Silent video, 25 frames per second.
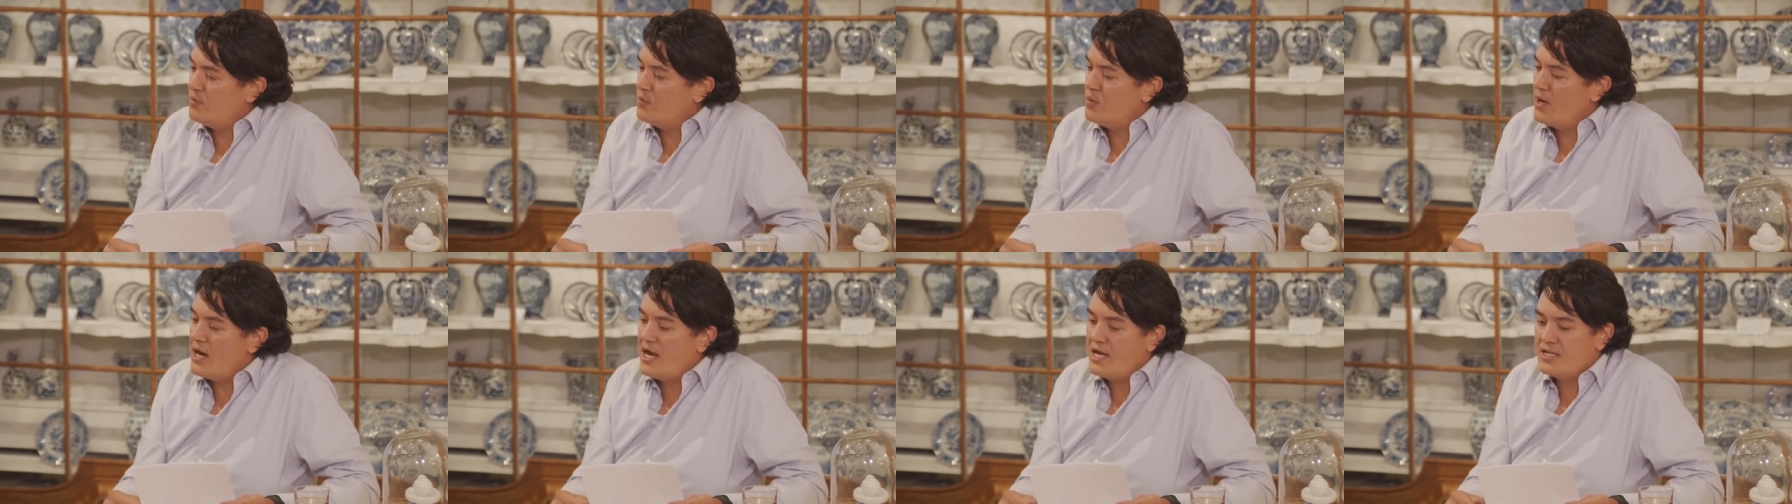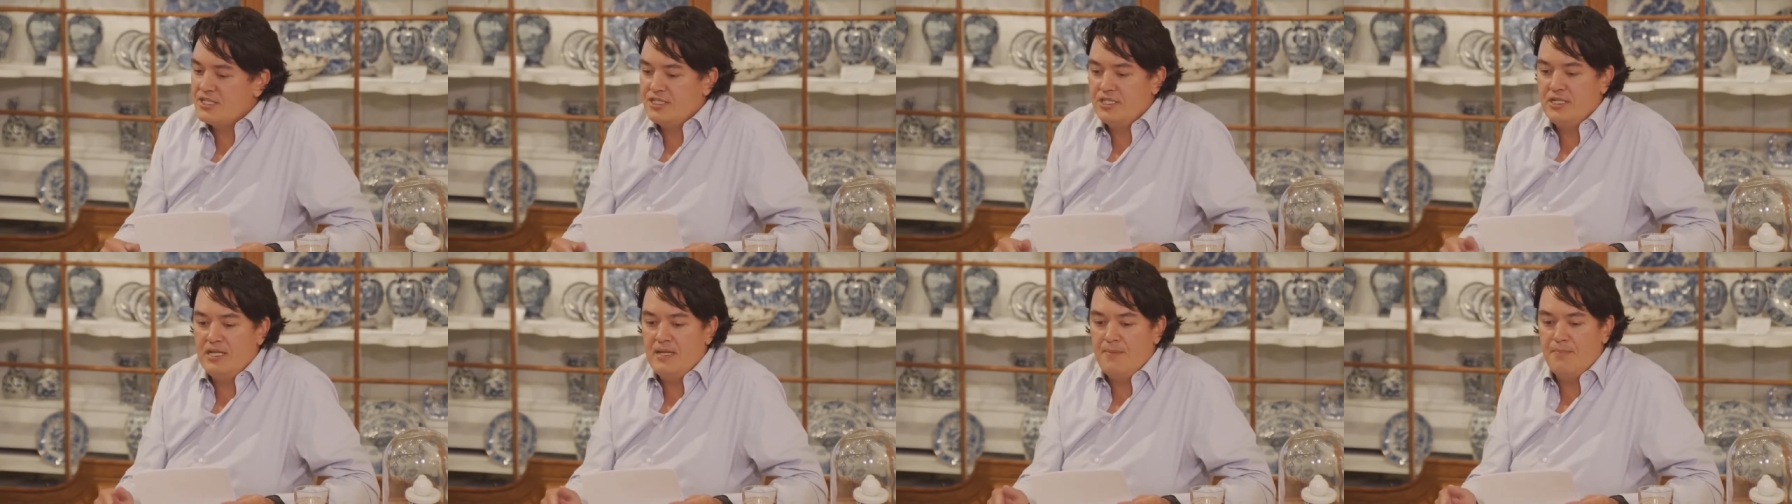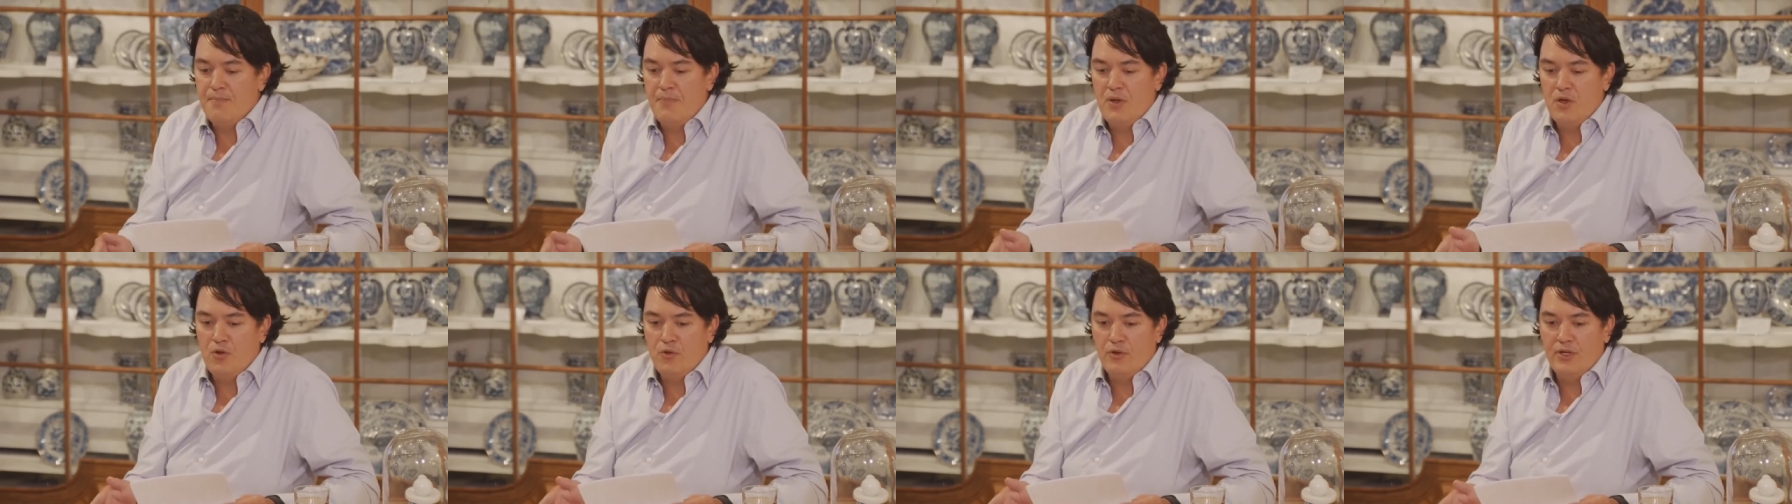we're actually
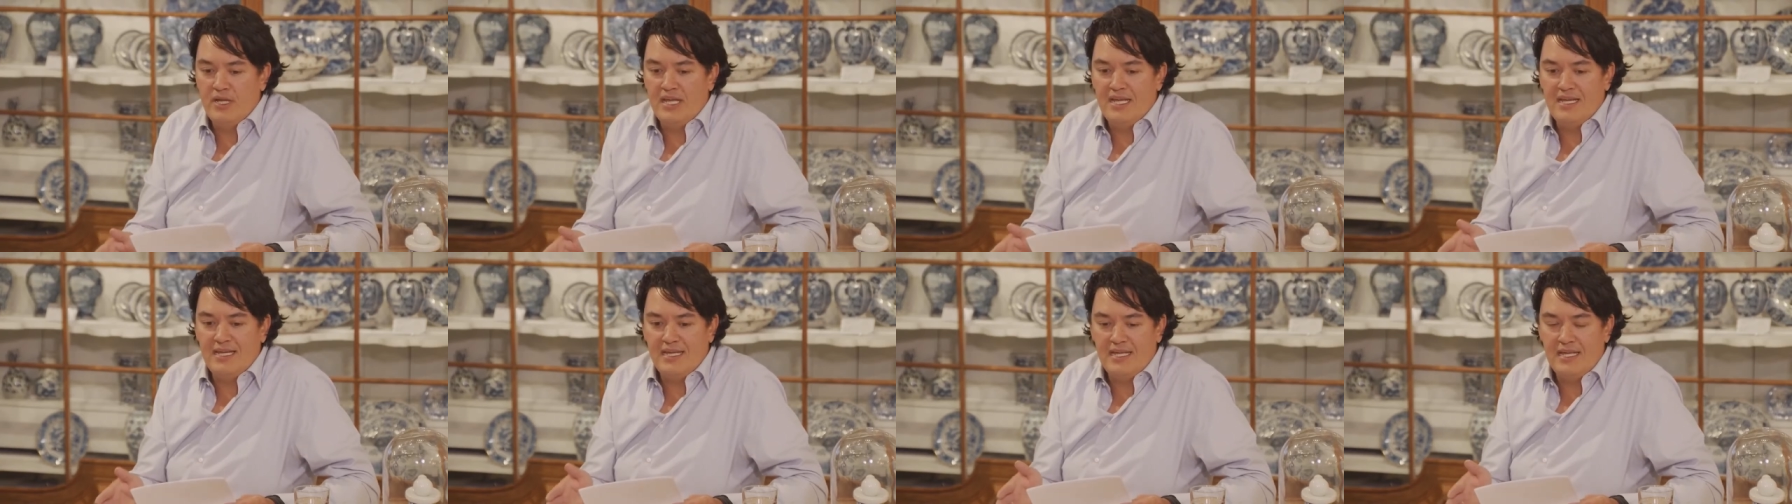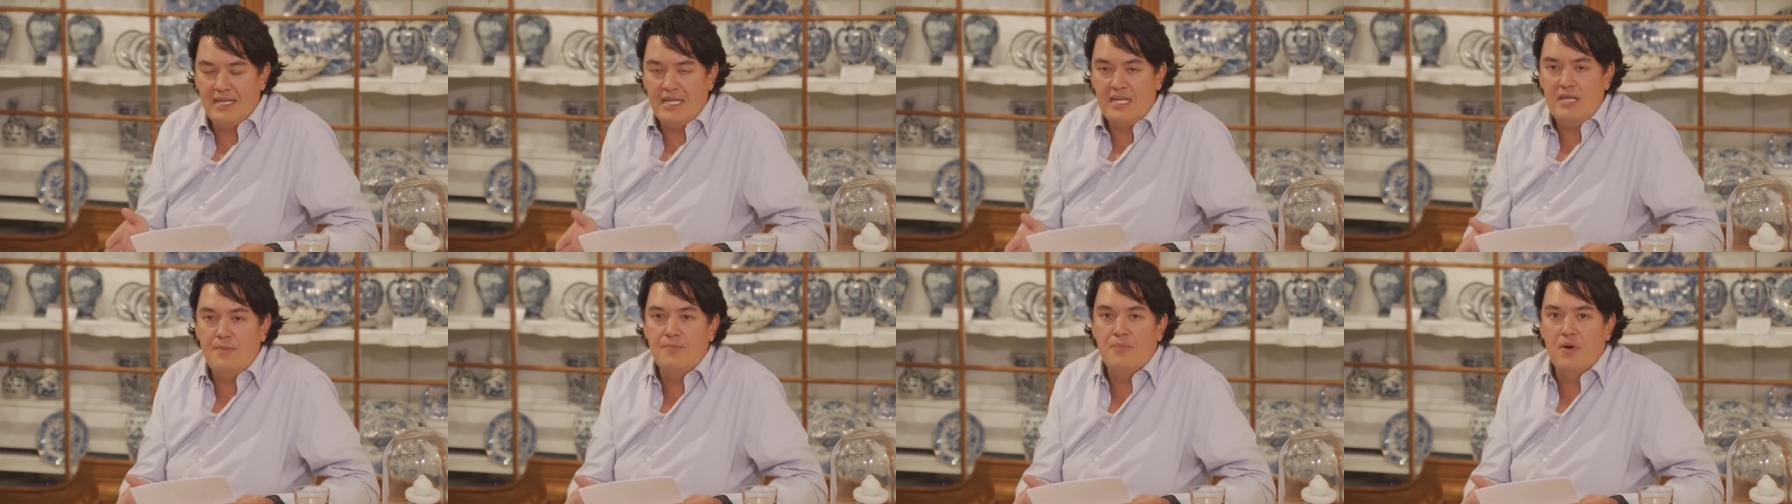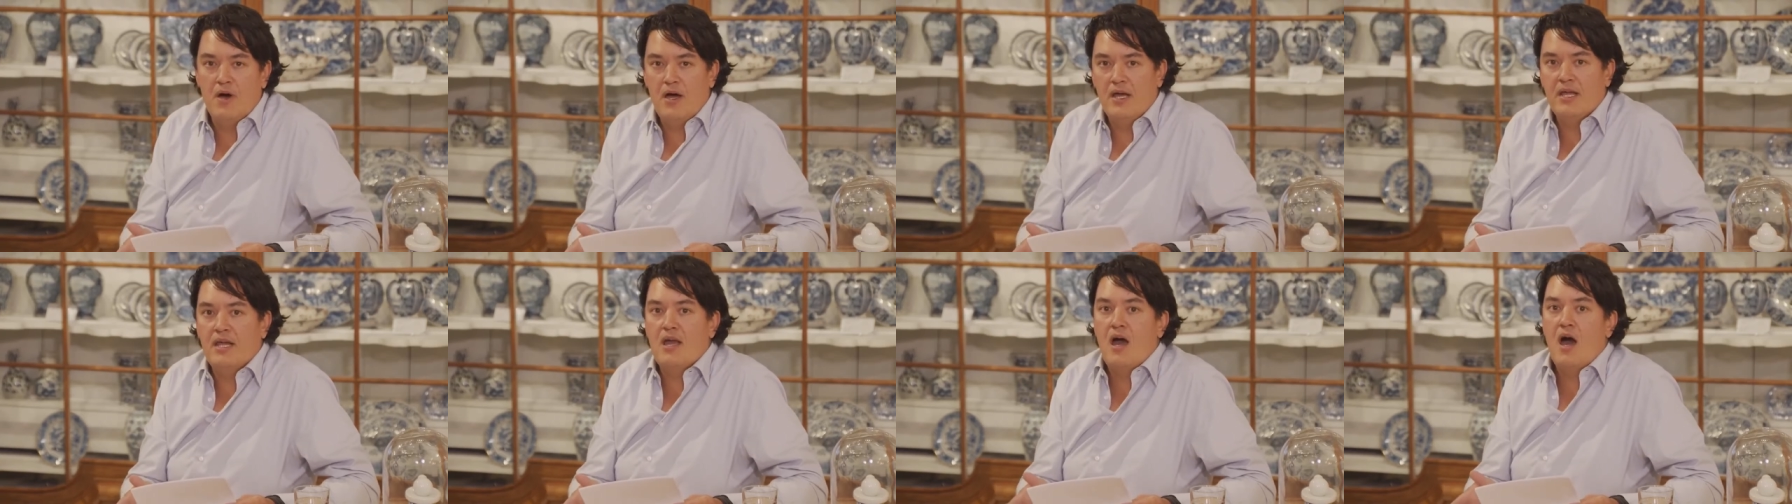building
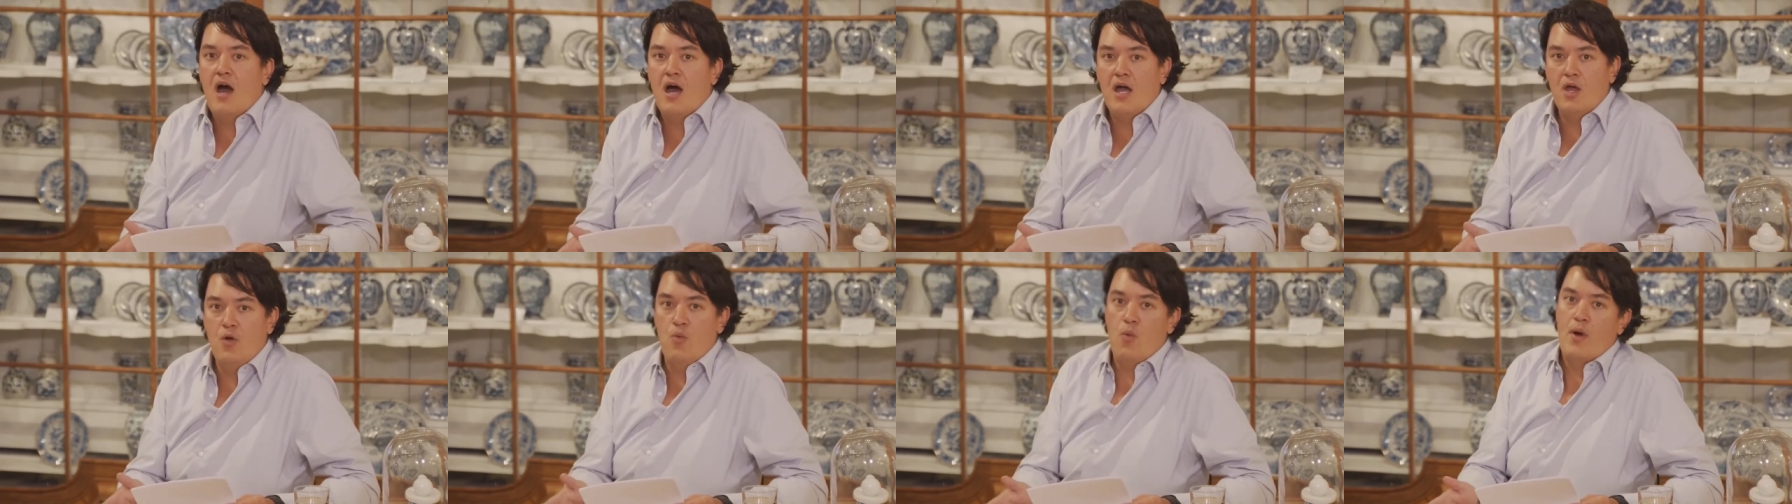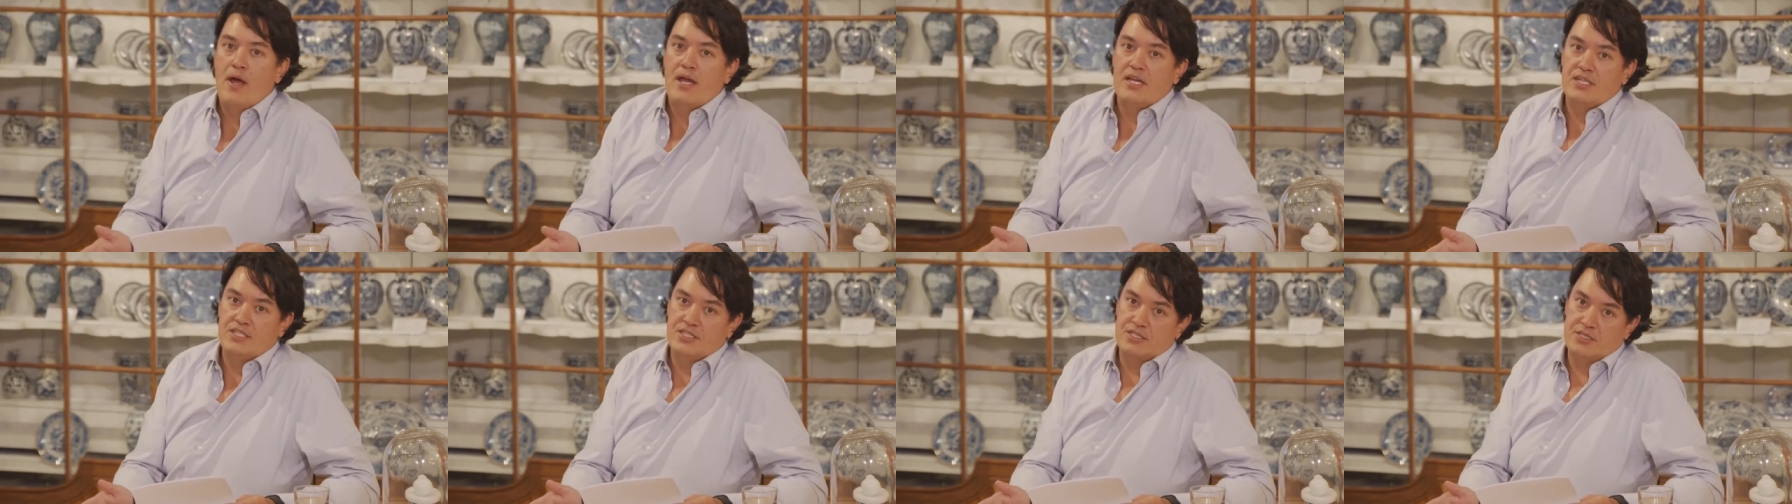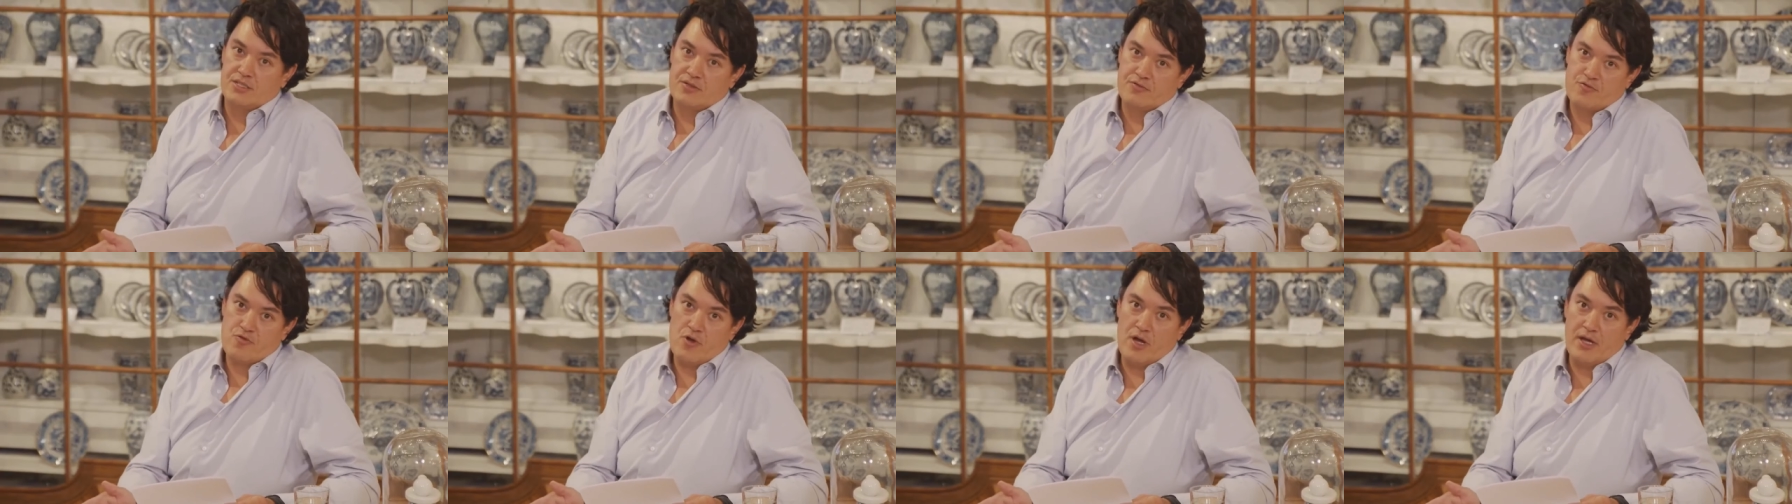e-bike
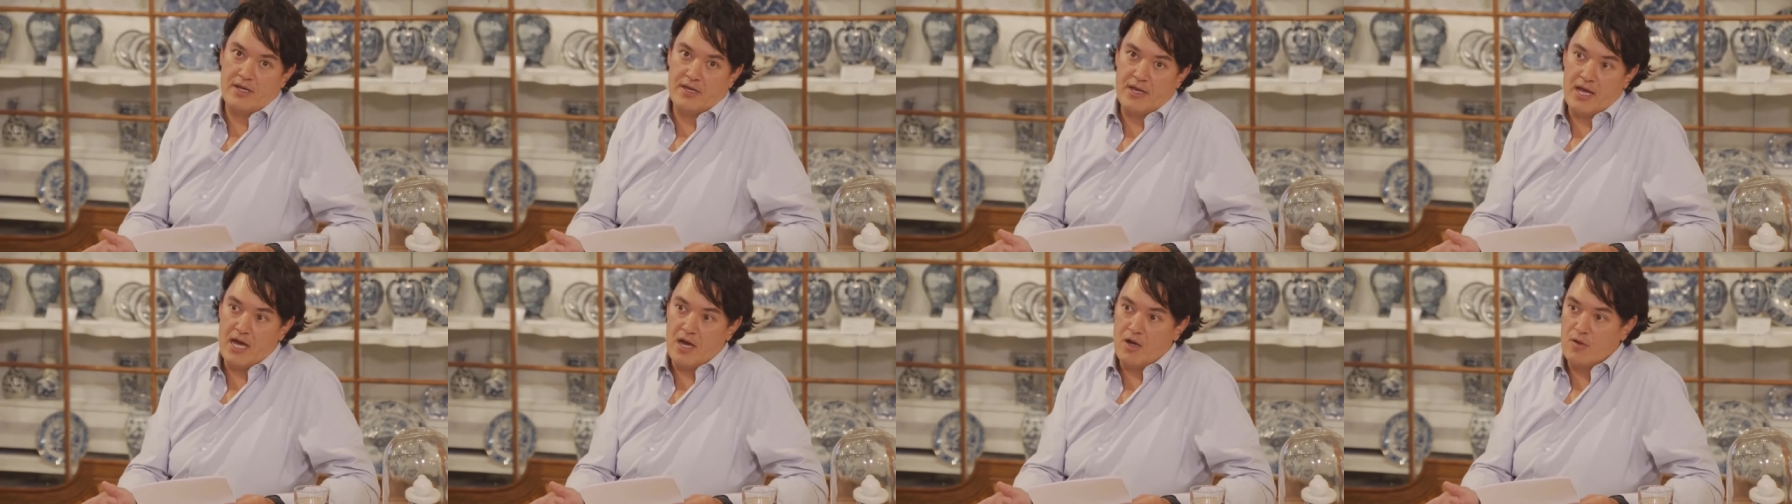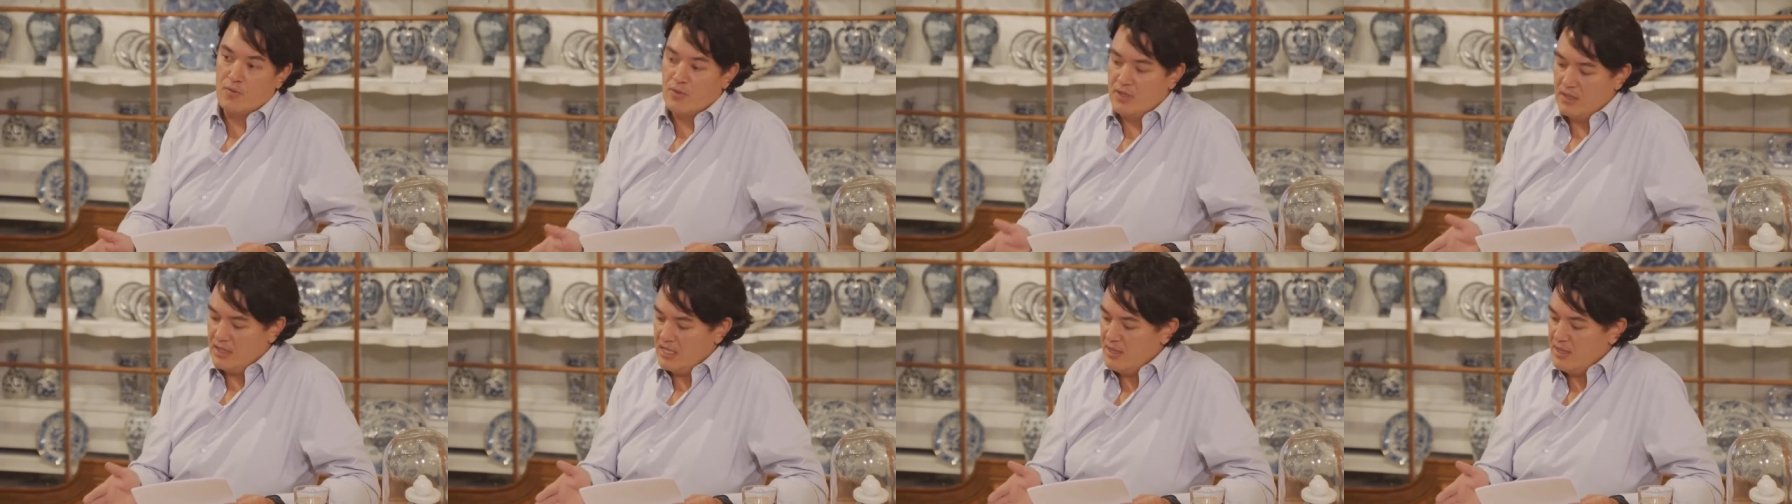highways right now